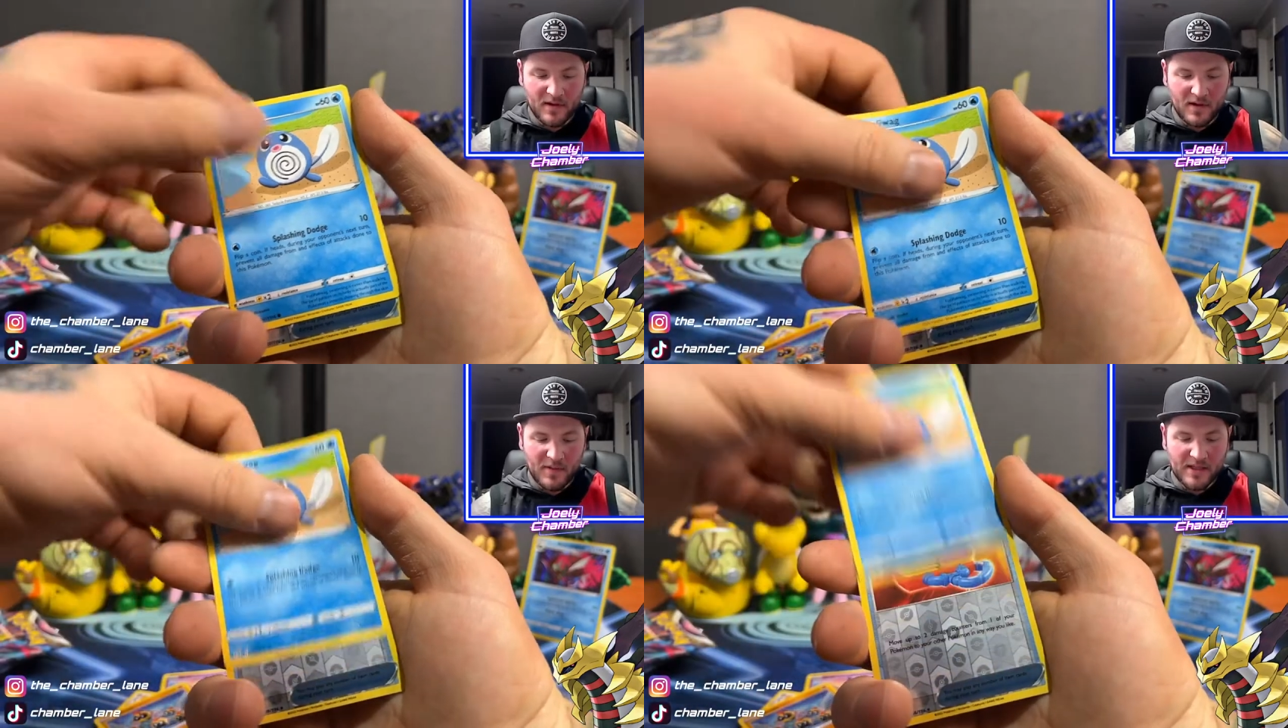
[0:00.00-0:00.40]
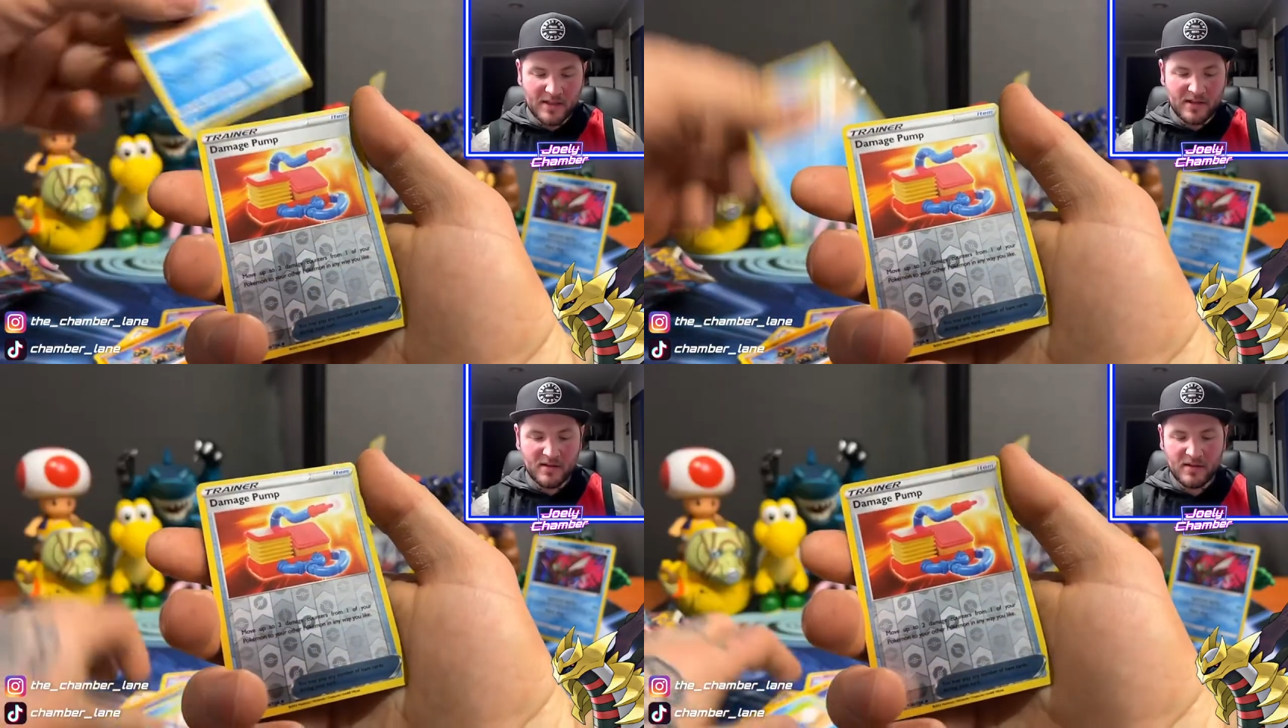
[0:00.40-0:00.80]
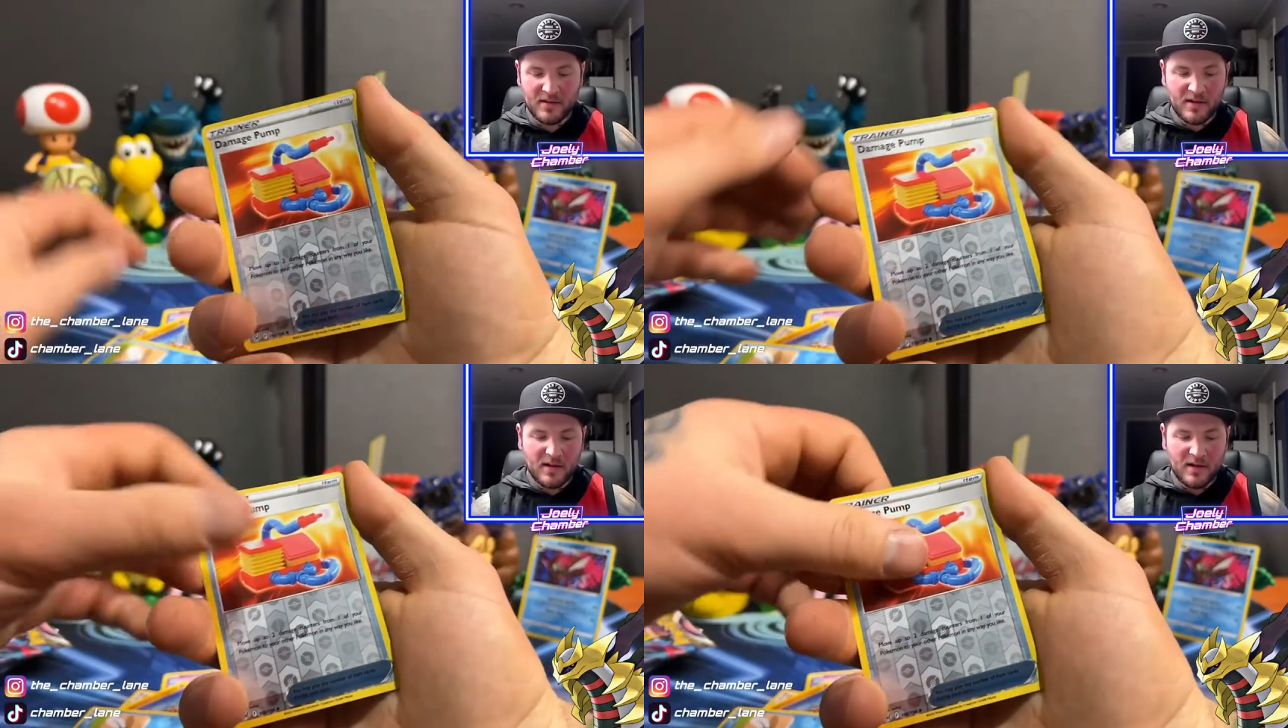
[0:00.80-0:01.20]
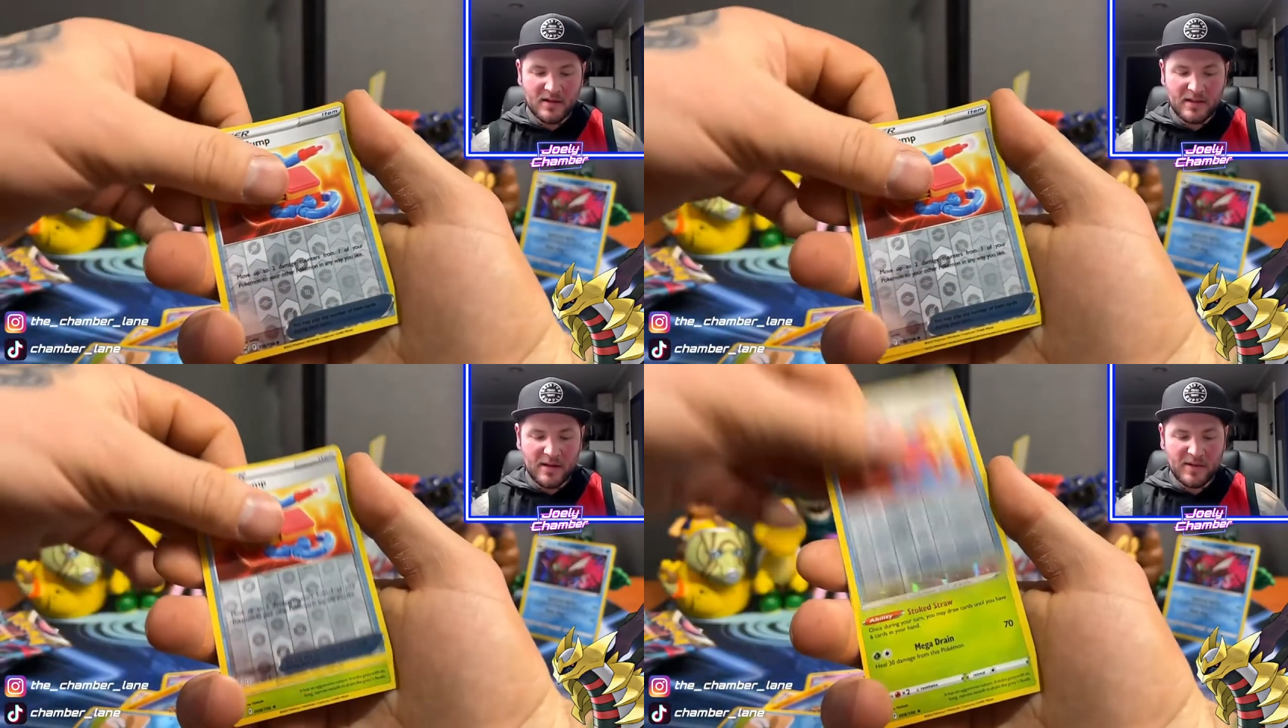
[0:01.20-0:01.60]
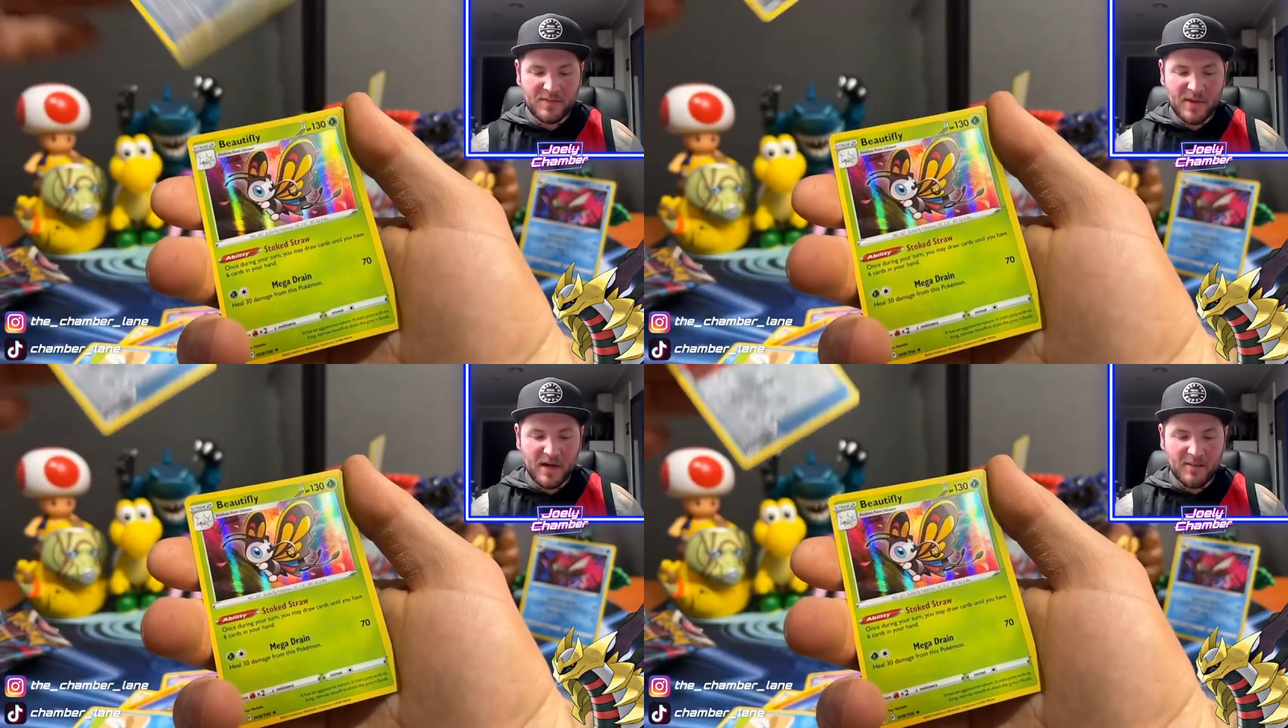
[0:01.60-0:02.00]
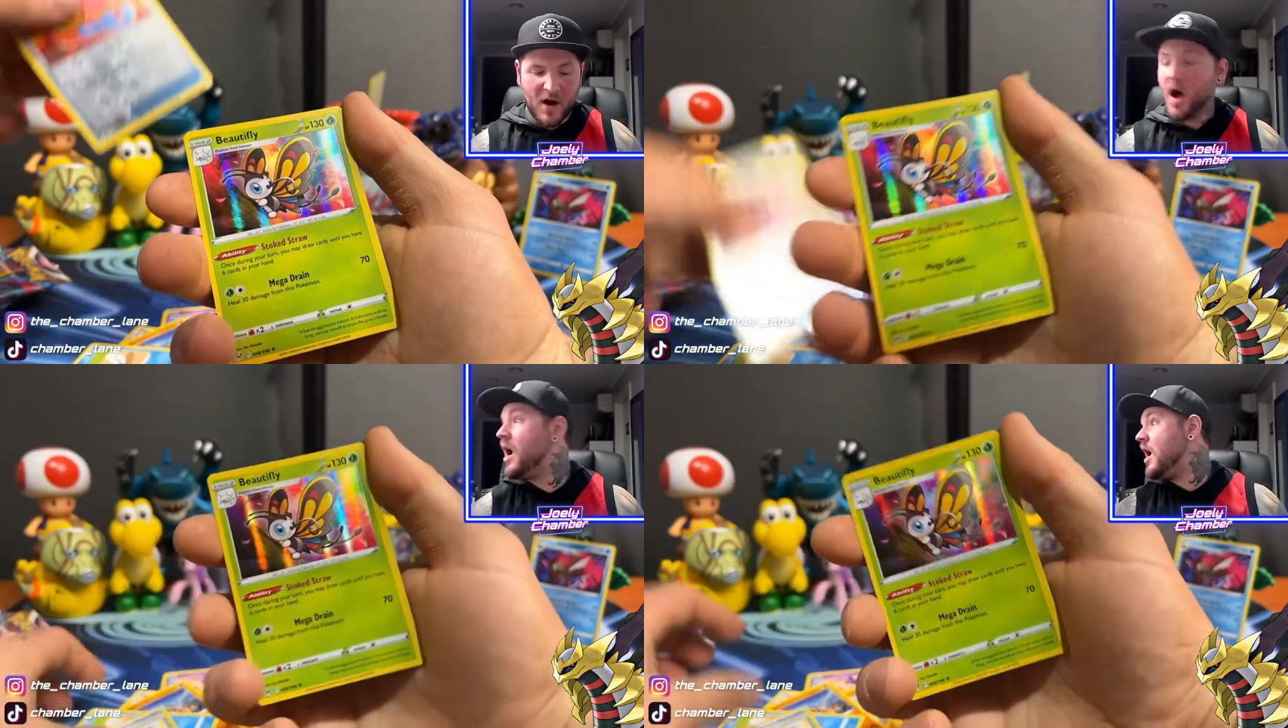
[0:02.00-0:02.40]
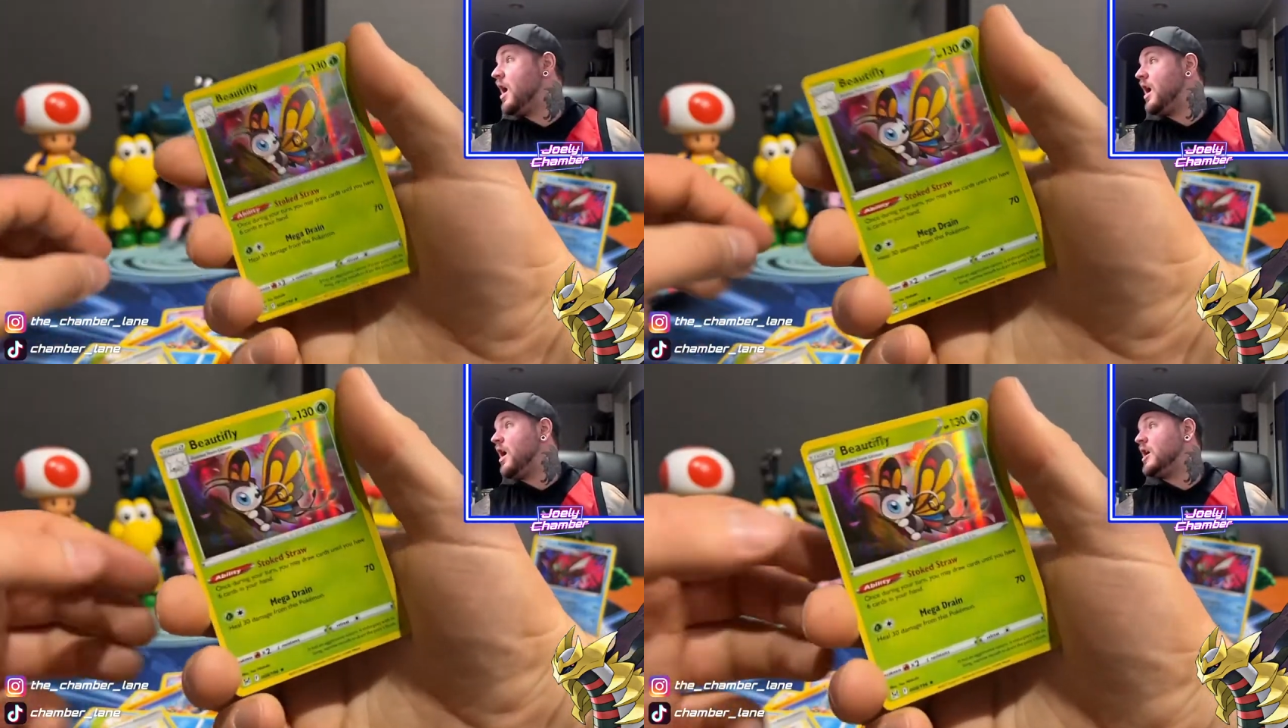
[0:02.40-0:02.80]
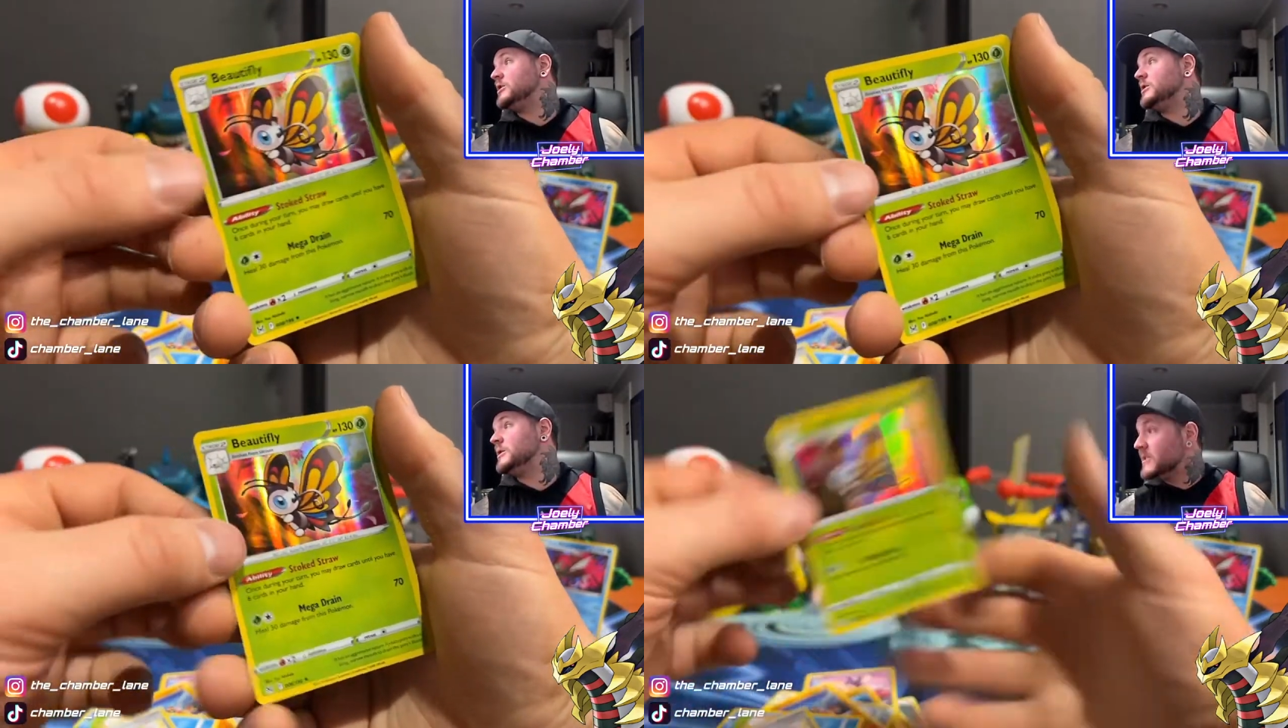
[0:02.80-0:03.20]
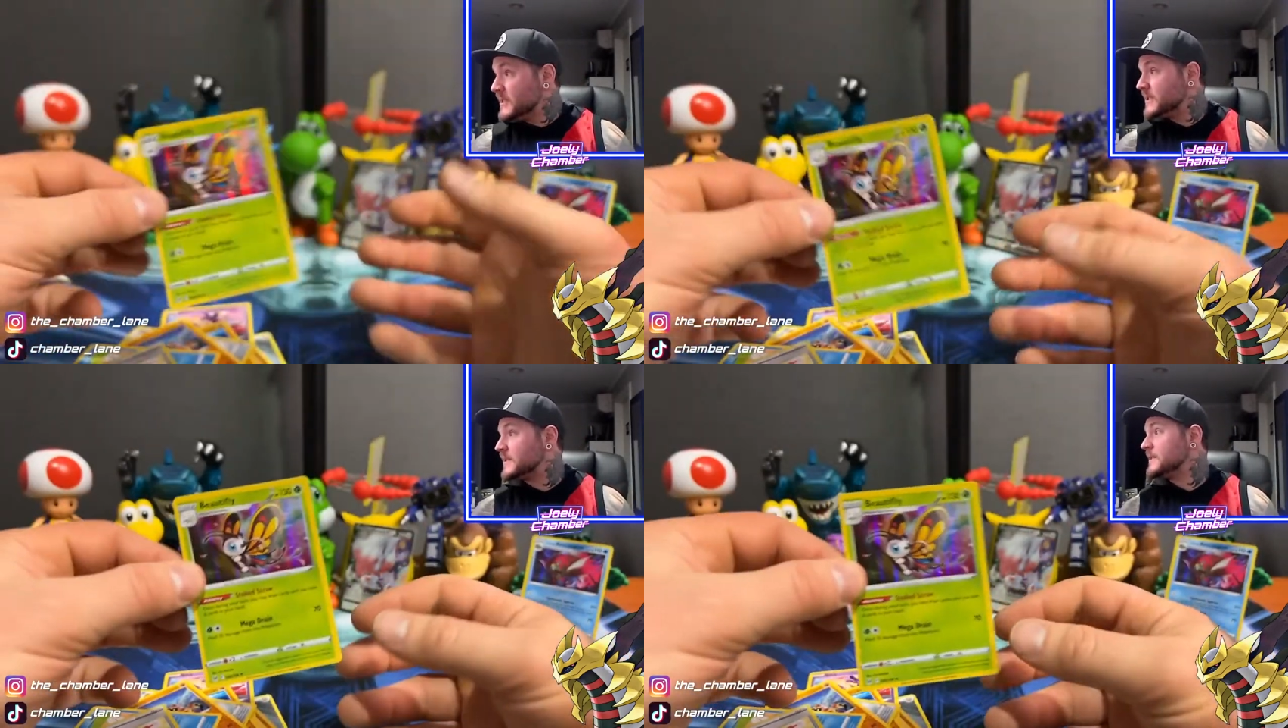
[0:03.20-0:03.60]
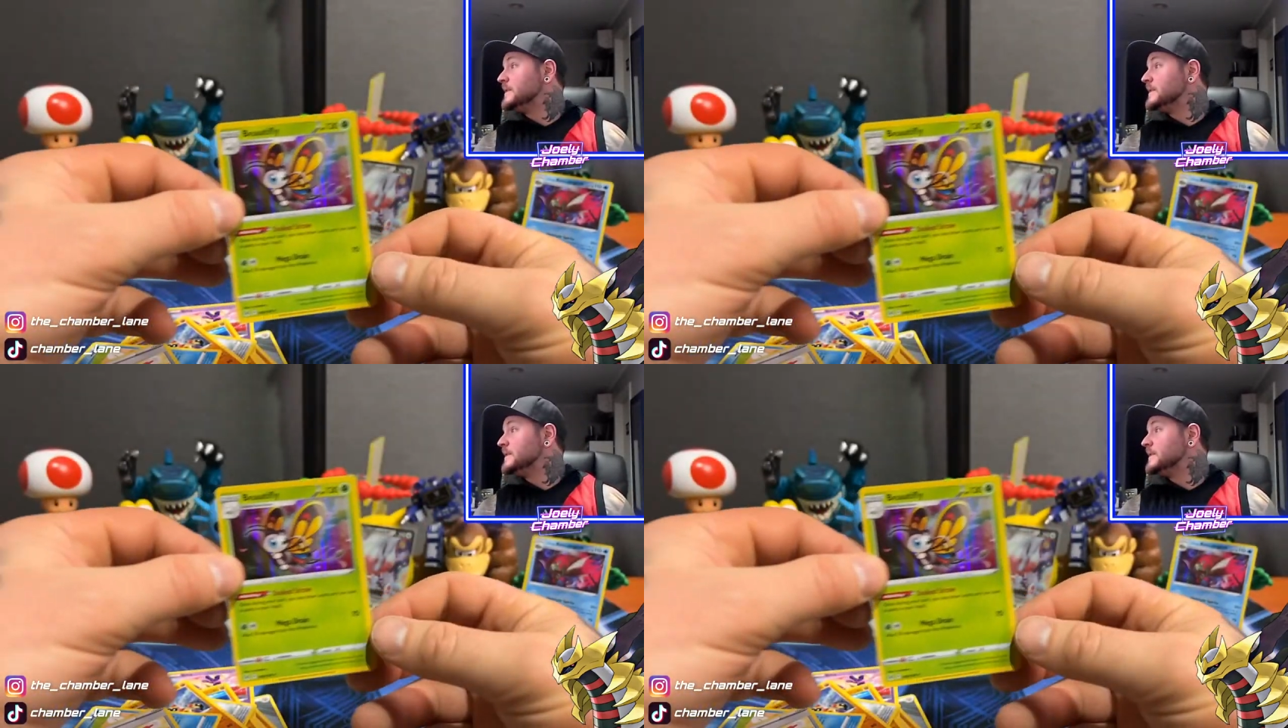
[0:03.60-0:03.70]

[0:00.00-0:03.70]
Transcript: I'm easy. Damage pump. Oh, yes!